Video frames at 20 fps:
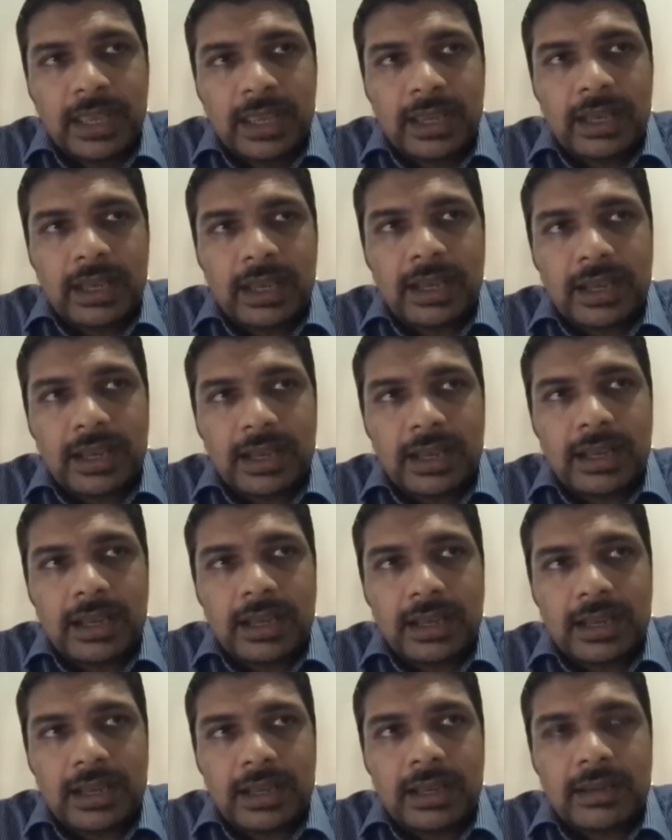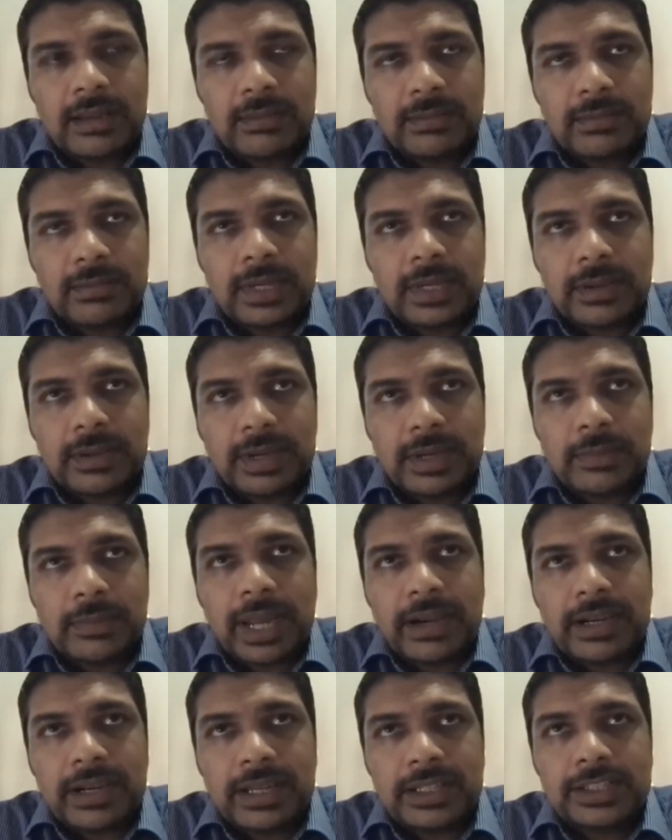a
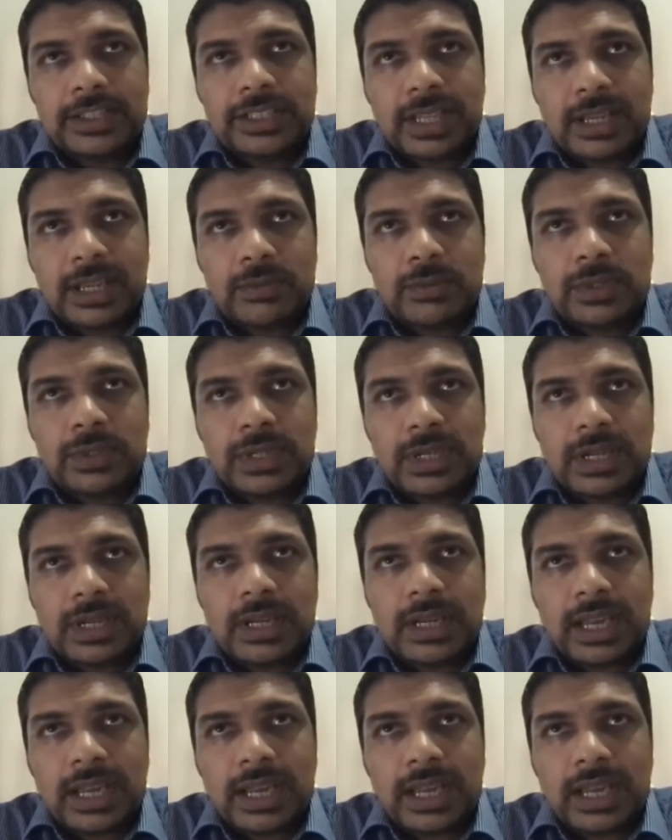marriage that would